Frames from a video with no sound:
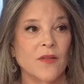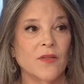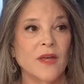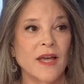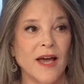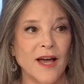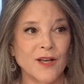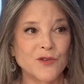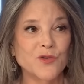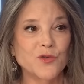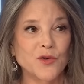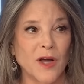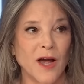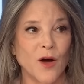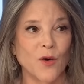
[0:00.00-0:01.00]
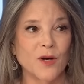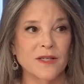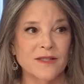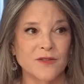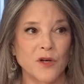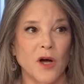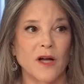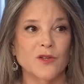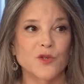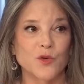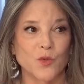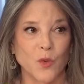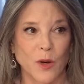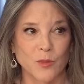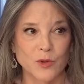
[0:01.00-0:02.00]
The answer now is not
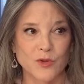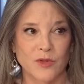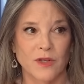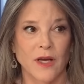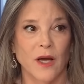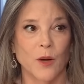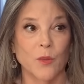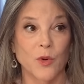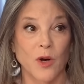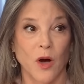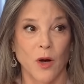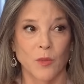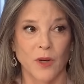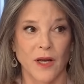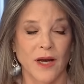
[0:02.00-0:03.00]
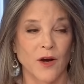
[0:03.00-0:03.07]
to rubber stamp Kamala